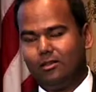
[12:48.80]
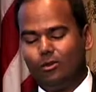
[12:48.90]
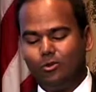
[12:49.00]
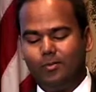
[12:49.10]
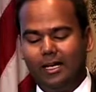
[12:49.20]

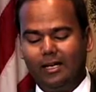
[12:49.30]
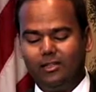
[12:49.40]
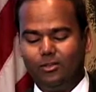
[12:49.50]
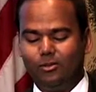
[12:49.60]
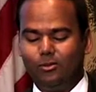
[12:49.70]
goes back
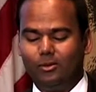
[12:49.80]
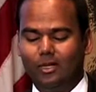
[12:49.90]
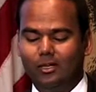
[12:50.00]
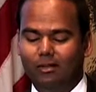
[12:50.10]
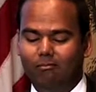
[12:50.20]
to
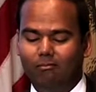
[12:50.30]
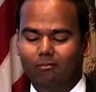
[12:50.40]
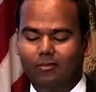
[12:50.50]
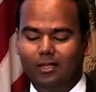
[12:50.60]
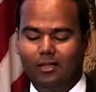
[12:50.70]
um,
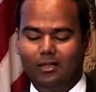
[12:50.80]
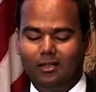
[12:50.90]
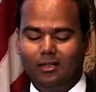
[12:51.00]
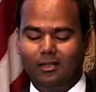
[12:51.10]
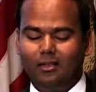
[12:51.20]

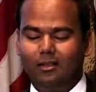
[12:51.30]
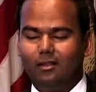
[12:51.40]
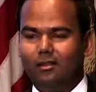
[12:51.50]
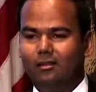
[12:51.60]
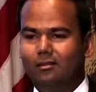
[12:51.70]

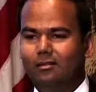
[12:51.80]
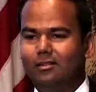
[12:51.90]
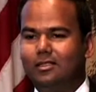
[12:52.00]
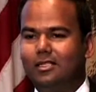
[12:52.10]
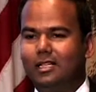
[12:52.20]
the,
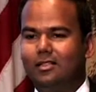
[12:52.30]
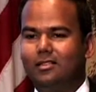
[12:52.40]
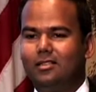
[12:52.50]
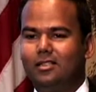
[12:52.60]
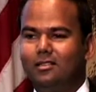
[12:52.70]
the
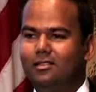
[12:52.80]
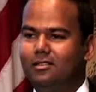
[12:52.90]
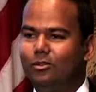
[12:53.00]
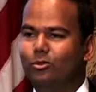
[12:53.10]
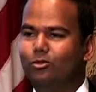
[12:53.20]
delicacy in
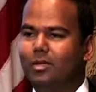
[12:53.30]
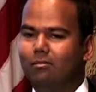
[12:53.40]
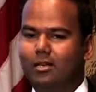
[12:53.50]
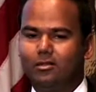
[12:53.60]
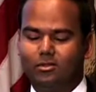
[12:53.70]
certain gourmet
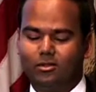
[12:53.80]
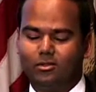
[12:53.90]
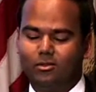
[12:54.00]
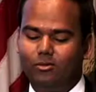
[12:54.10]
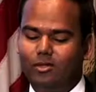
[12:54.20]

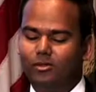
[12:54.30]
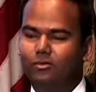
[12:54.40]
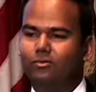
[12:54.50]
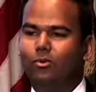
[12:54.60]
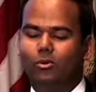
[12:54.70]
restaurants known as
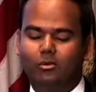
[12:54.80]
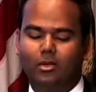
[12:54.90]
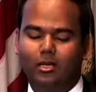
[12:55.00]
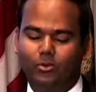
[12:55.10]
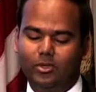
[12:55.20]
foie
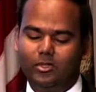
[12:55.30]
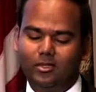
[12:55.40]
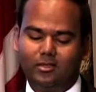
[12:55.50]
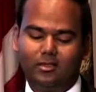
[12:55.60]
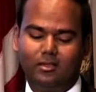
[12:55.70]
gras, which
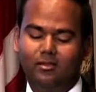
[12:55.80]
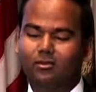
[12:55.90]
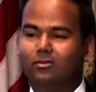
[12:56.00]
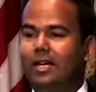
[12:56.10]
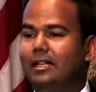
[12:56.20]
is
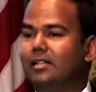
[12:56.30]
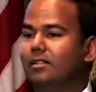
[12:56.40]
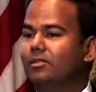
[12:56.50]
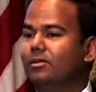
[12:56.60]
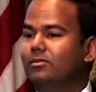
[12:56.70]
fatty
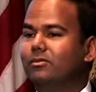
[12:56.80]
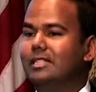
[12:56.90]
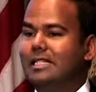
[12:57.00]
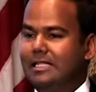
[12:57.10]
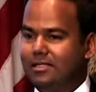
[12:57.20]
liver of
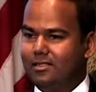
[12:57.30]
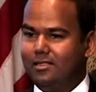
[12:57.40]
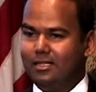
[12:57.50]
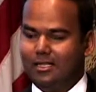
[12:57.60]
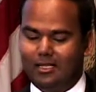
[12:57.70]
geese.
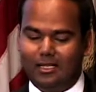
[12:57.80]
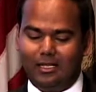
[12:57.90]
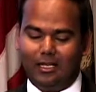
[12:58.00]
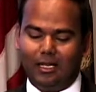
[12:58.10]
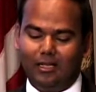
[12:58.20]

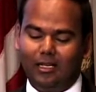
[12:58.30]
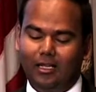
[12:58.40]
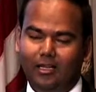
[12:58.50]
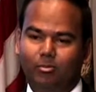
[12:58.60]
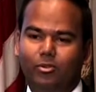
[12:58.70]
And they,
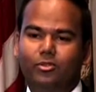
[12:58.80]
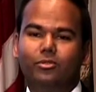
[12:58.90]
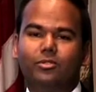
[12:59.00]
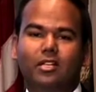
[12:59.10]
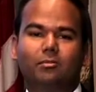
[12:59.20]
they
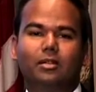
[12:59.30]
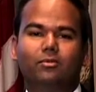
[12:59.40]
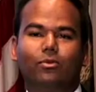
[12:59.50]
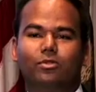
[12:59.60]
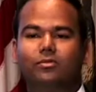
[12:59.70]
produce that by
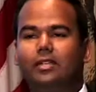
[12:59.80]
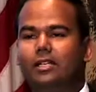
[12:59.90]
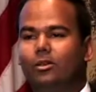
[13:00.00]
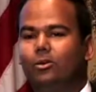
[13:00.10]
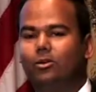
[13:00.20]
force
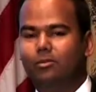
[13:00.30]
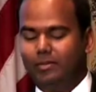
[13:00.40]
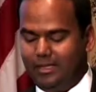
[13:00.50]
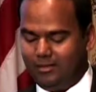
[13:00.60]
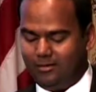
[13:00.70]
feeding
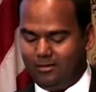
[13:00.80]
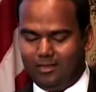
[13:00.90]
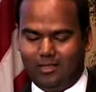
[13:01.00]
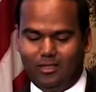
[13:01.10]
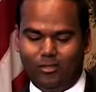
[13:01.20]
cornmeal
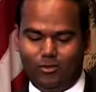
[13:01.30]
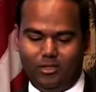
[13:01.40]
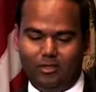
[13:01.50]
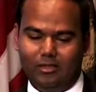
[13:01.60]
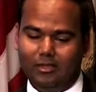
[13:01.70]
to
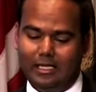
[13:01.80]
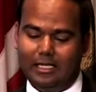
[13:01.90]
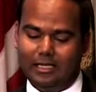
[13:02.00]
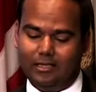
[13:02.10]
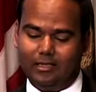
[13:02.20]
certain
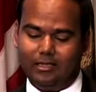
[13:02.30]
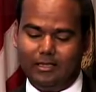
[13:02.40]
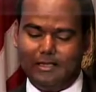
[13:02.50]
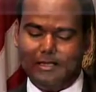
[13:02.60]
geese